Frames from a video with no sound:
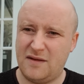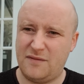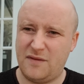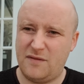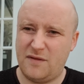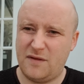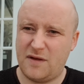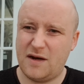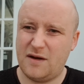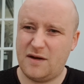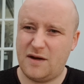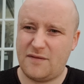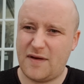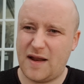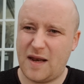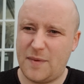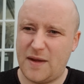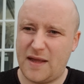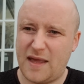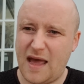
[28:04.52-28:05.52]
you're going to
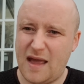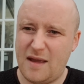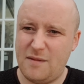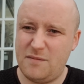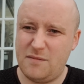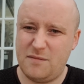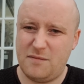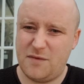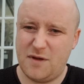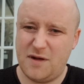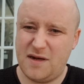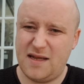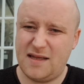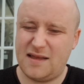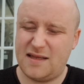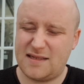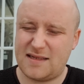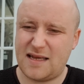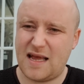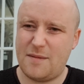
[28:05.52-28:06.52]
develop a game, you need
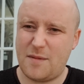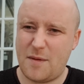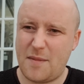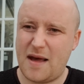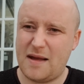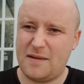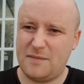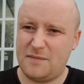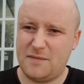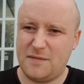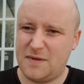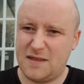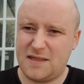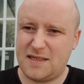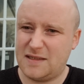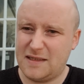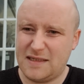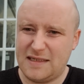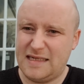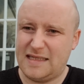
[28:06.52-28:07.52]
the same amount. You
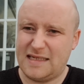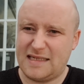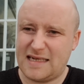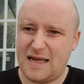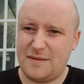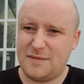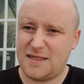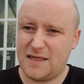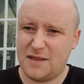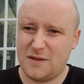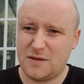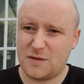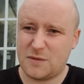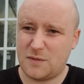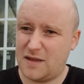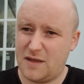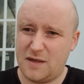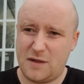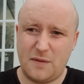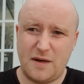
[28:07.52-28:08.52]
still need the same skills
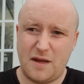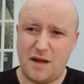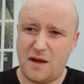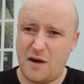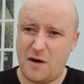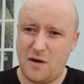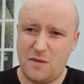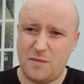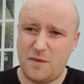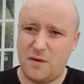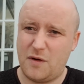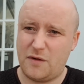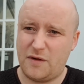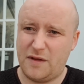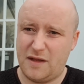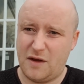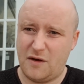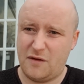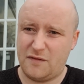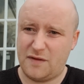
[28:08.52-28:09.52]
whether you're doing it at home or in the